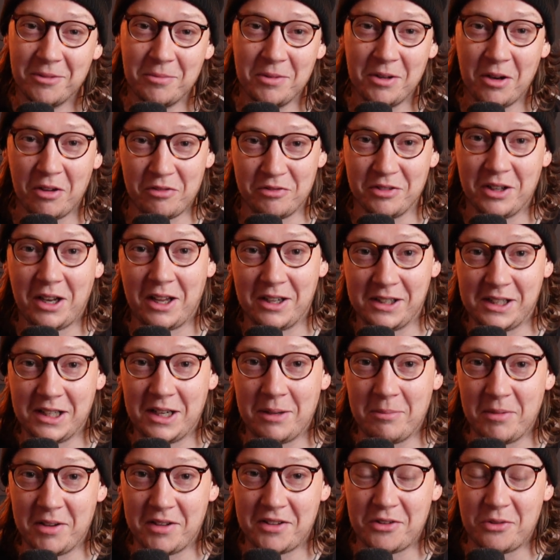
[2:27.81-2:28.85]
It'll be nothing
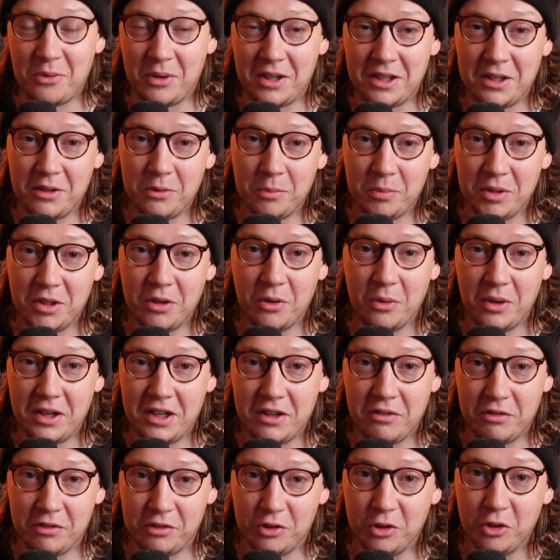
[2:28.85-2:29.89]
like an MS-20. It'll be
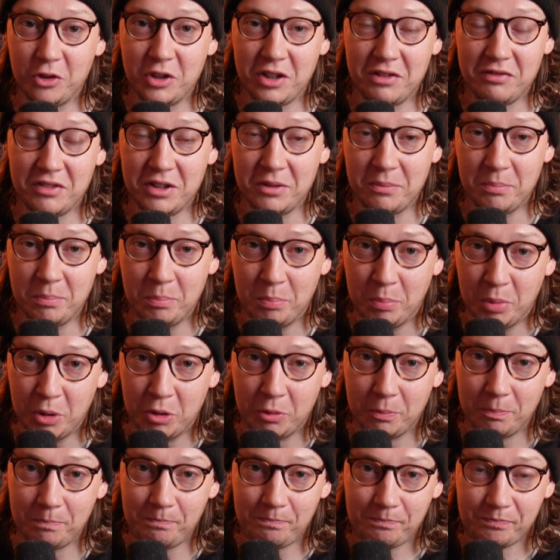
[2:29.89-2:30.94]
nowhere near as good either.
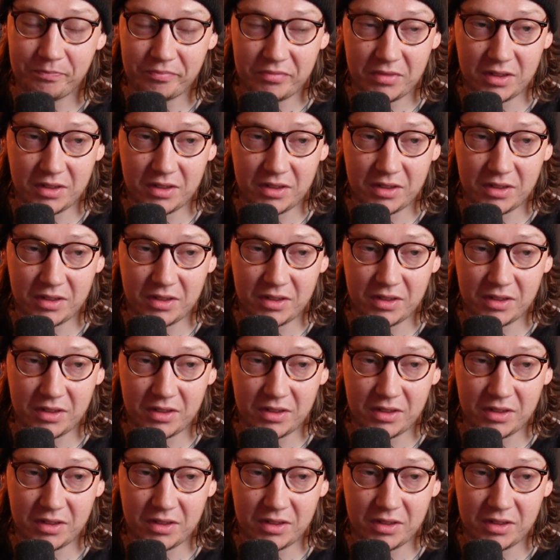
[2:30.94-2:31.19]
But